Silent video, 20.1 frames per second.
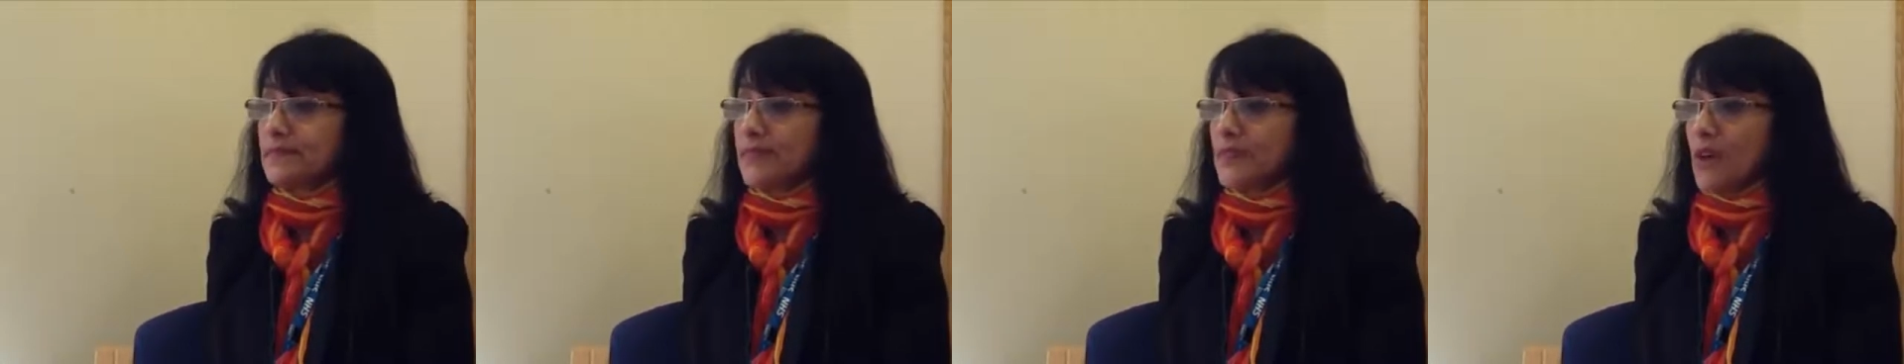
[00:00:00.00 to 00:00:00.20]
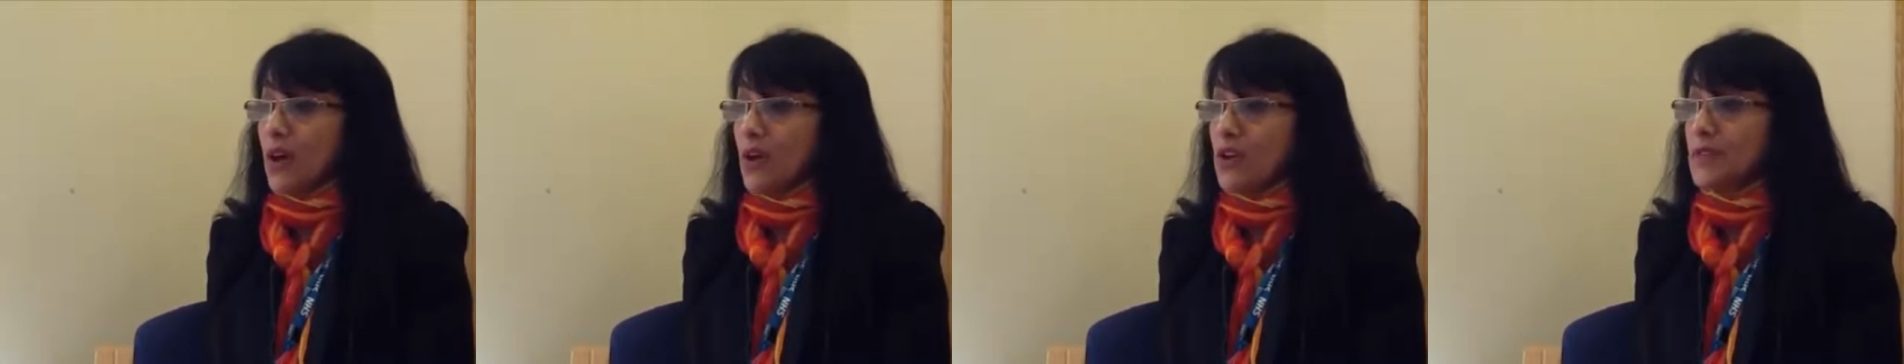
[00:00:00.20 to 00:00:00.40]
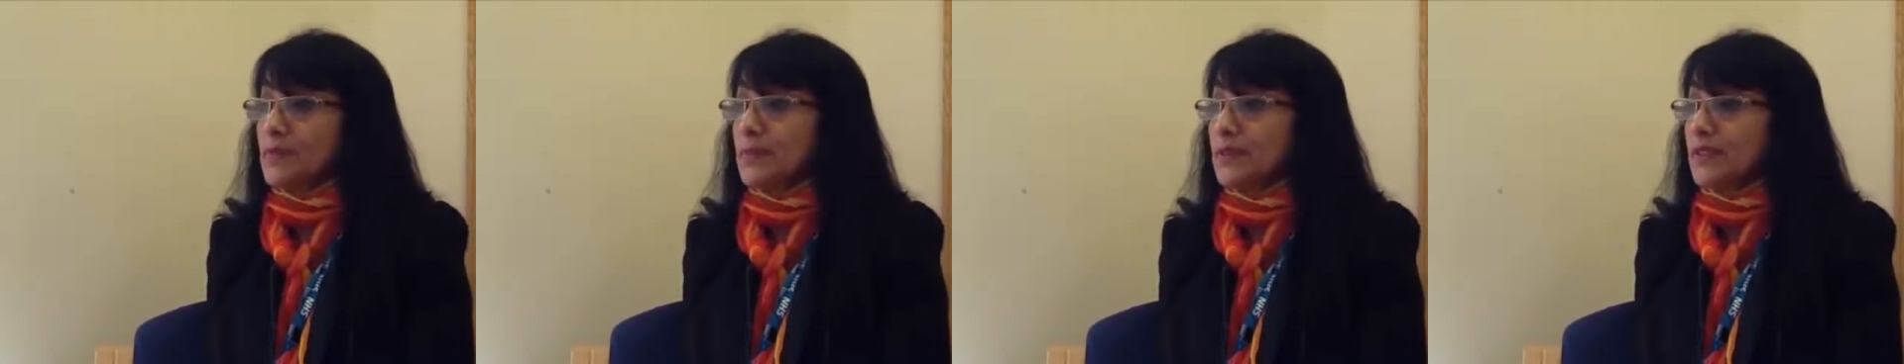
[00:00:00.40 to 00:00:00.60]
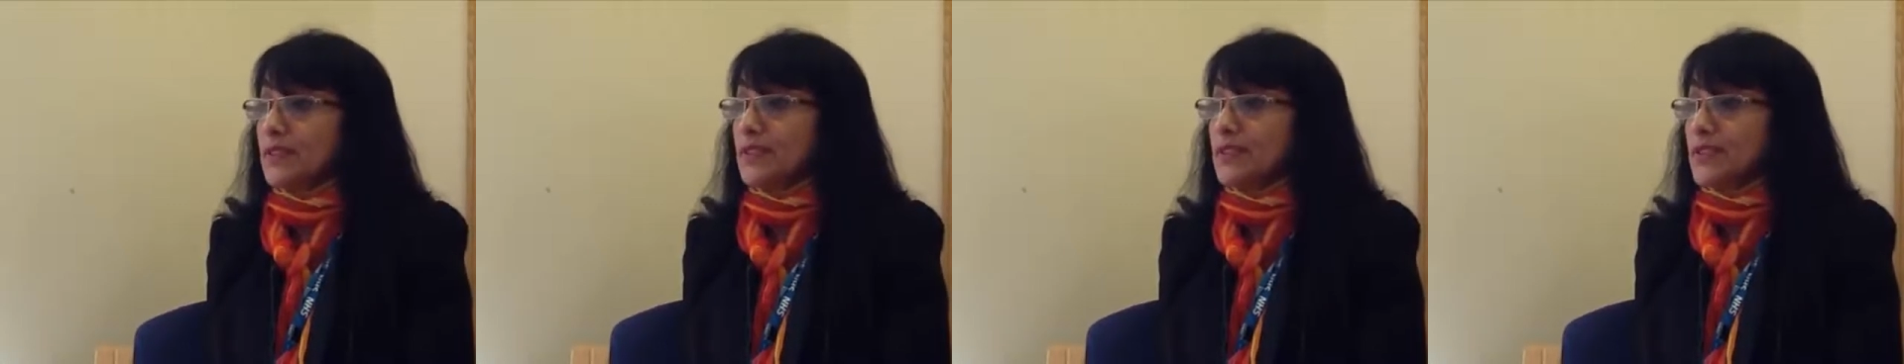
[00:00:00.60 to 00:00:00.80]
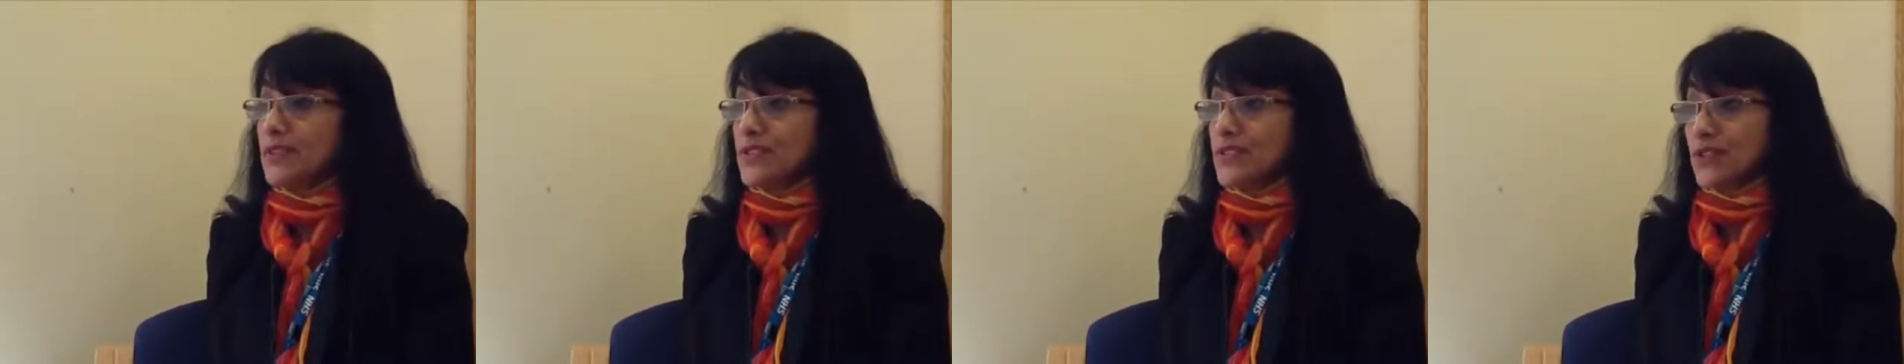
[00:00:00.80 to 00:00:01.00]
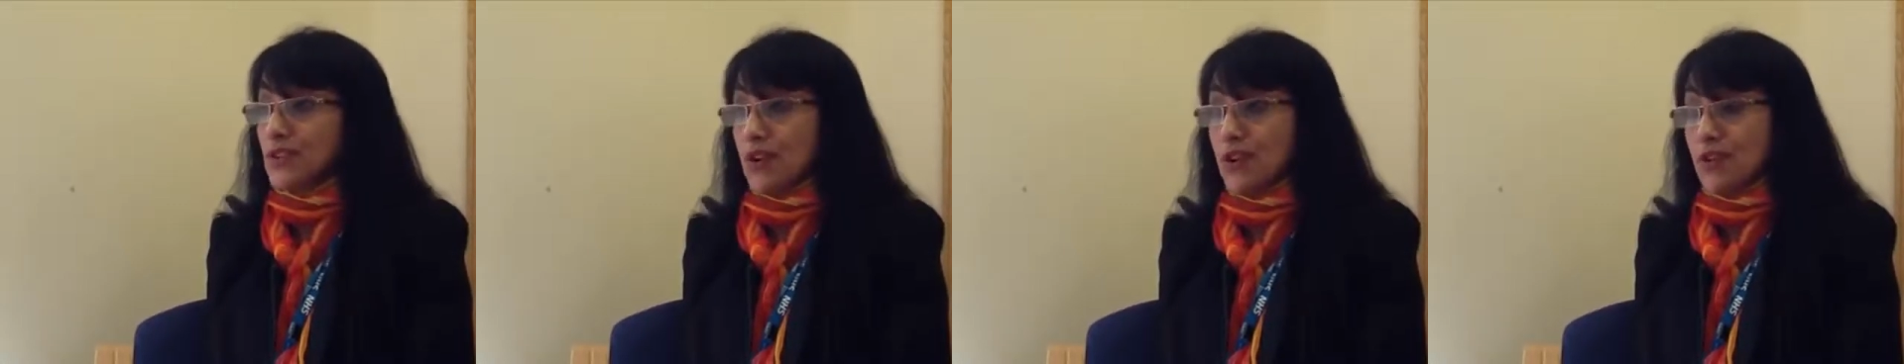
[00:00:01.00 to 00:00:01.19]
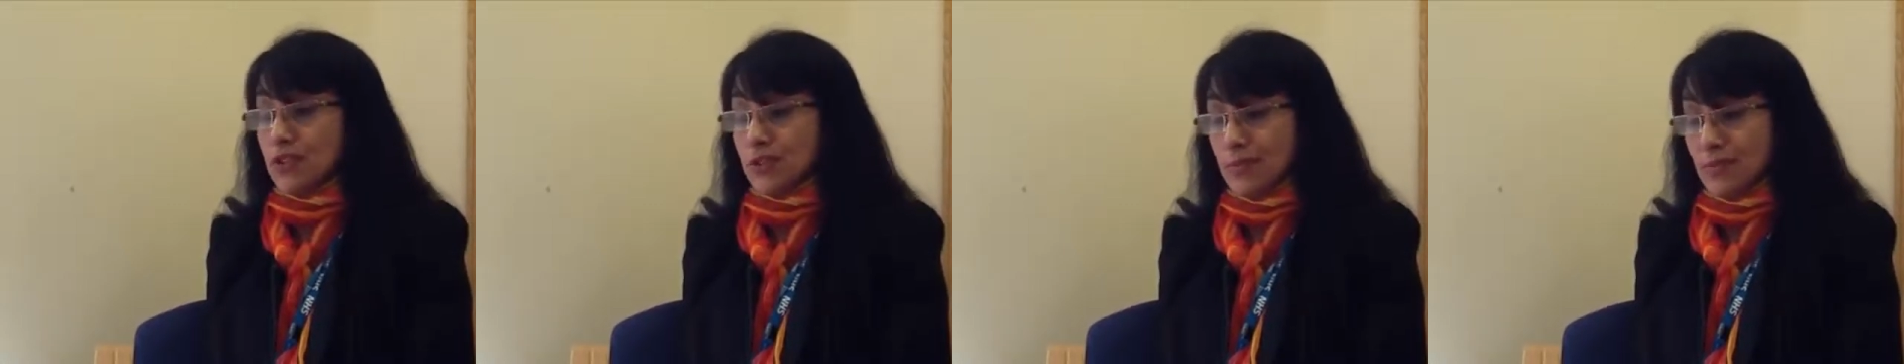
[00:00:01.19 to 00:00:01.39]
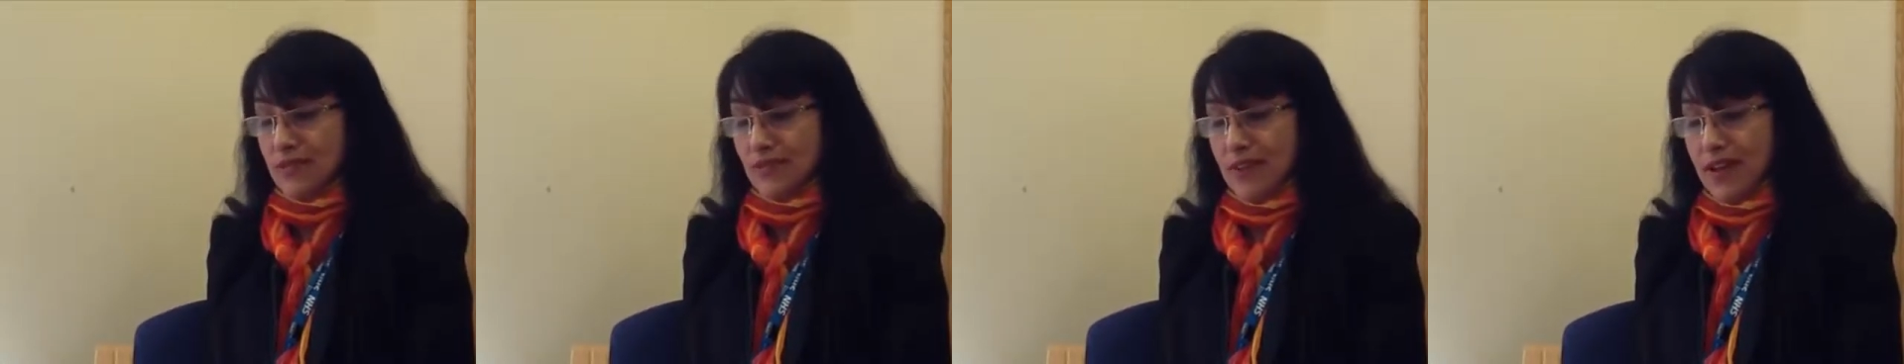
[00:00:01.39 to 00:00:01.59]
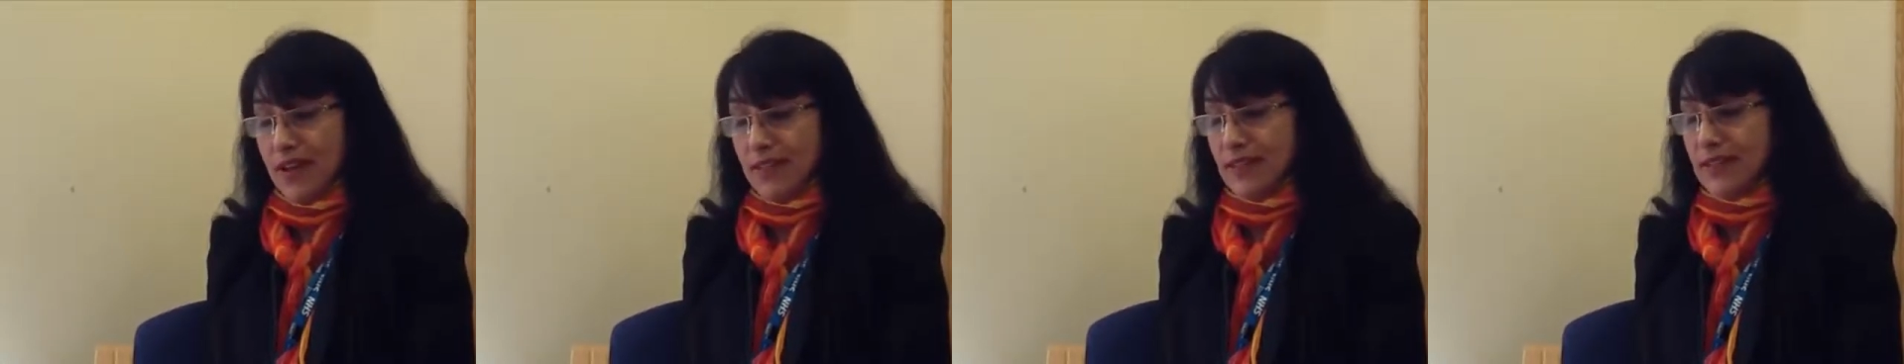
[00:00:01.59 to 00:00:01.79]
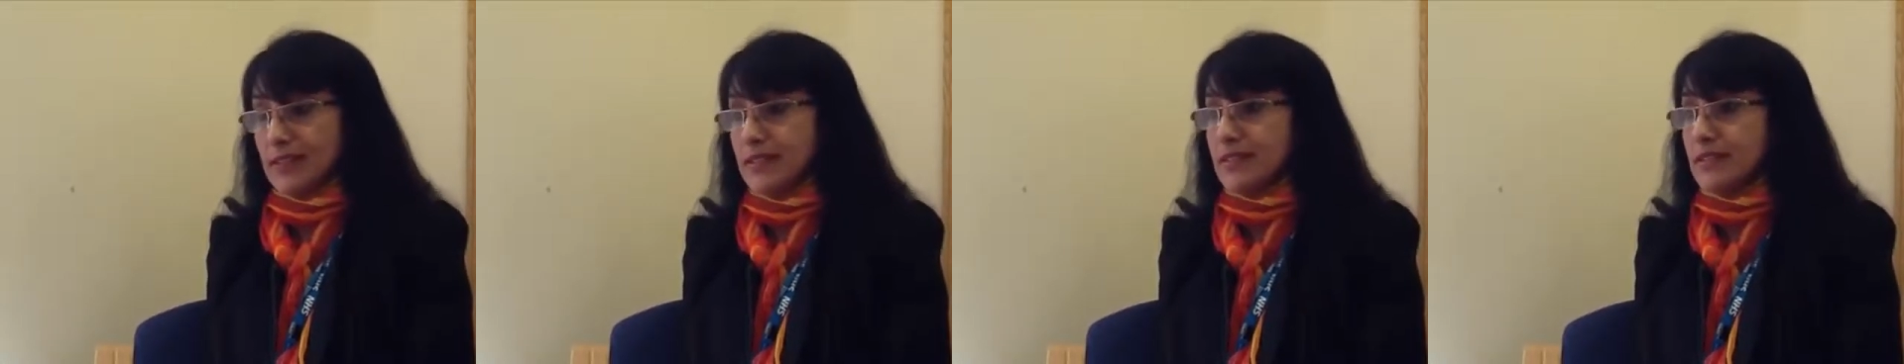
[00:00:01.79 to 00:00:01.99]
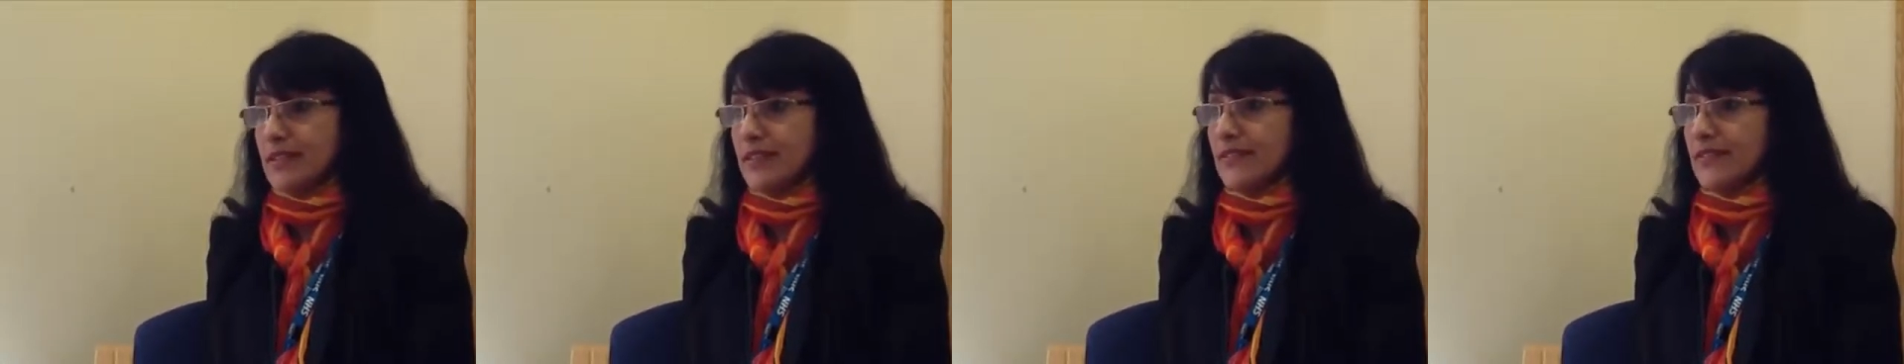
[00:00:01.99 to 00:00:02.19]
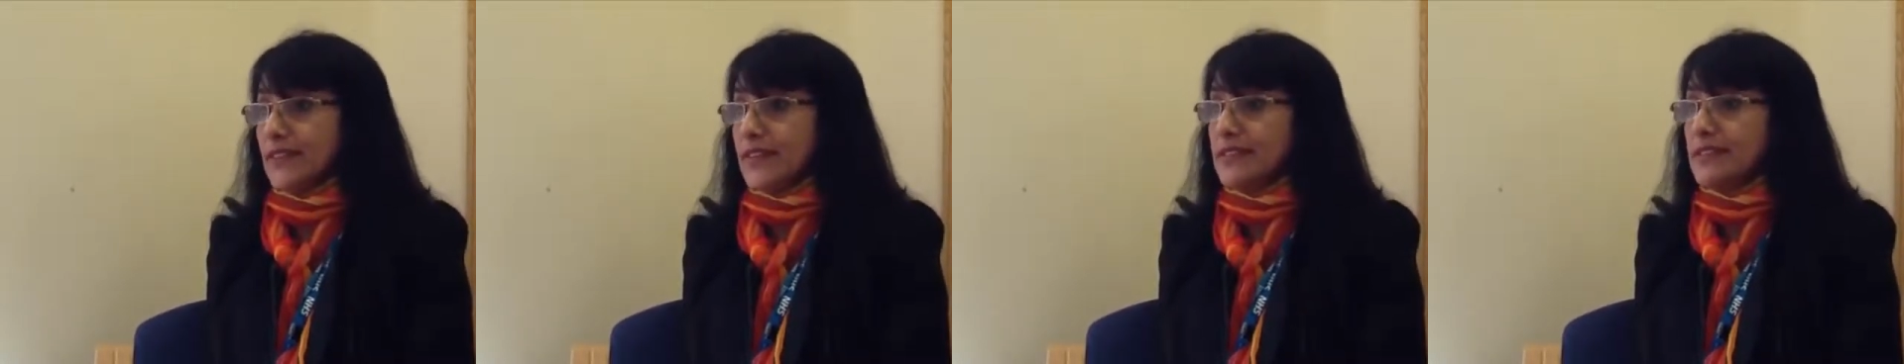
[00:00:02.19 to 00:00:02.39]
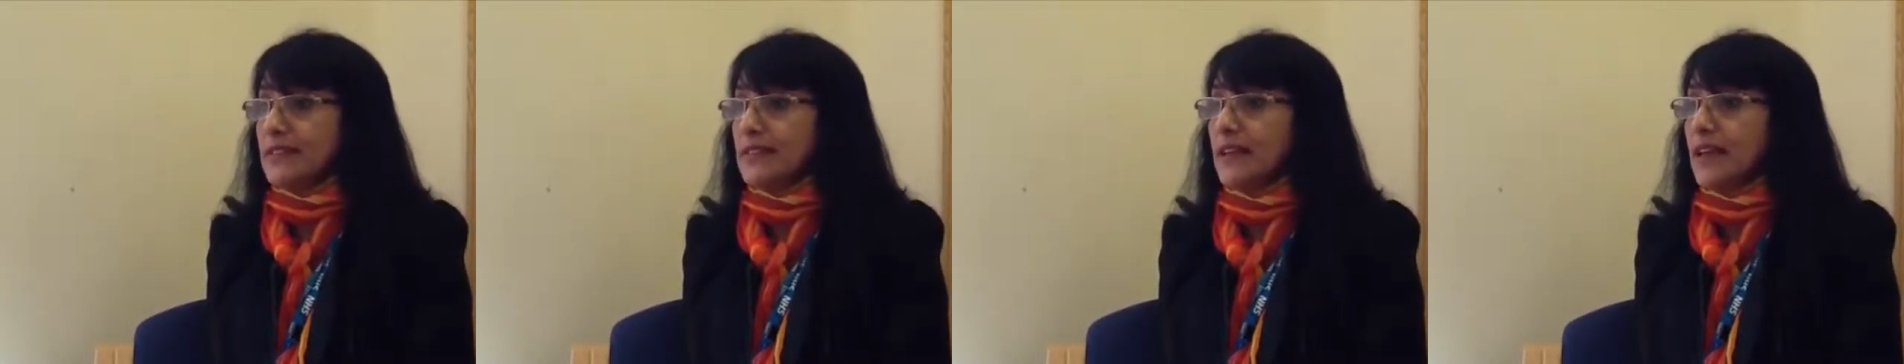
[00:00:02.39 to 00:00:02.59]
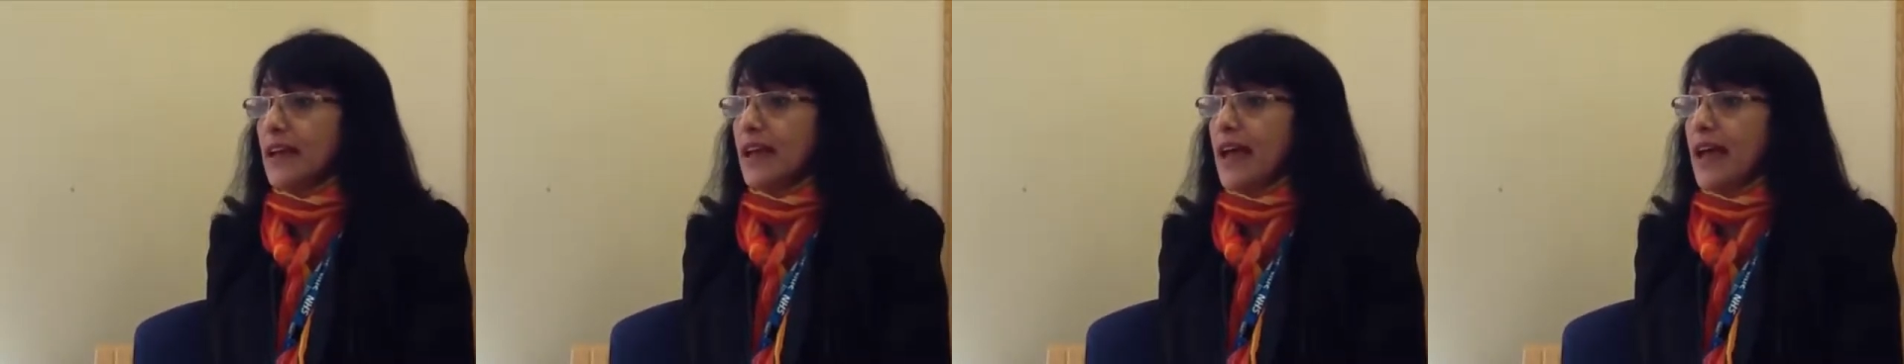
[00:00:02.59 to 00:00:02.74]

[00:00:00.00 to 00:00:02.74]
The hospital does not provide this service,